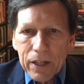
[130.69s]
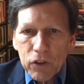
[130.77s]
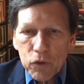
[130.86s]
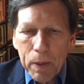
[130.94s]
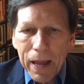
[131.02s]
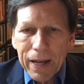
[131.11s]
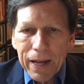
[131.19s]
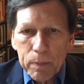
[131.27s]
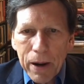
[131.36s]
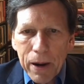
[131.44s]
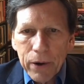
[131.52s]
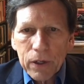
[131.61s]

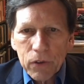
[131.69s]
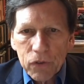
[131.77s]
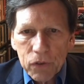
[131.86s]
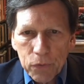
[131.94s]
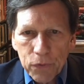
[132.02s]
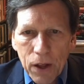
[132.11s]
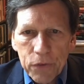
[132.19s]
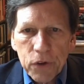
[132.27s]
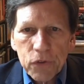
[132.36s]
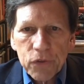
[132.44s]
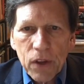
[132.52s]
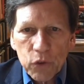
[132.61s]
expand America's
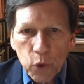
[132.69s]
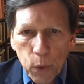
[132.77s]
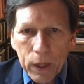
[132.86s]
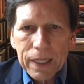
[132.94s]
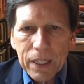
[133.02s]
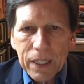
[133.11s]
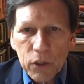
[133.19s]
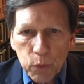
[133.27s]
defenses as quickly